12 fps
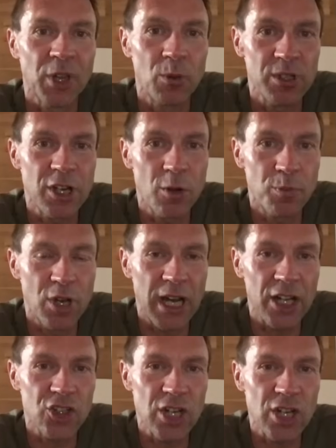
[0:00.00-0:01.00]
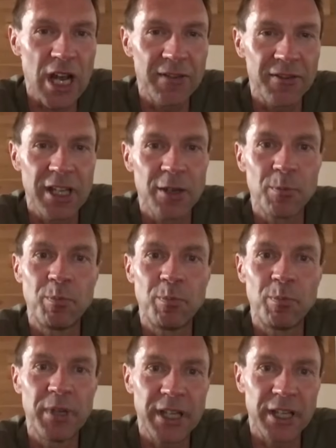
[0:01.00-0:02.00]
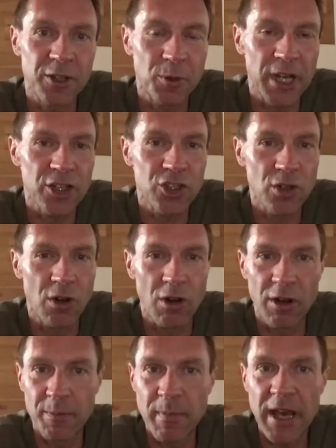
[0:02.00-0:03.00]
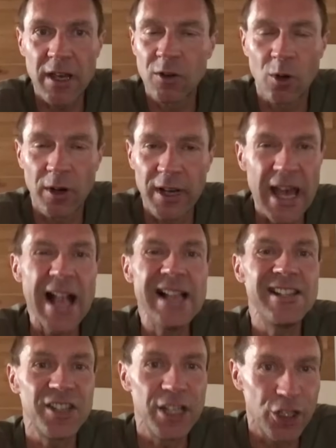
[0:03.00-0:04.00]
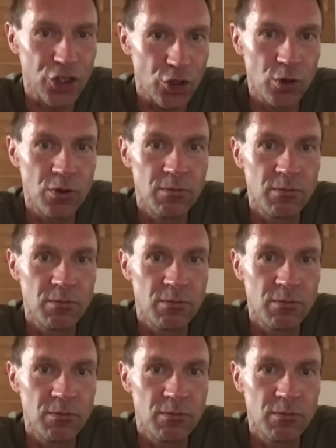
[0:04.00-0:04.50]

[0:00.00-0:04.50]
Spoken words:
Without Pogacar having a big crash or a health issue,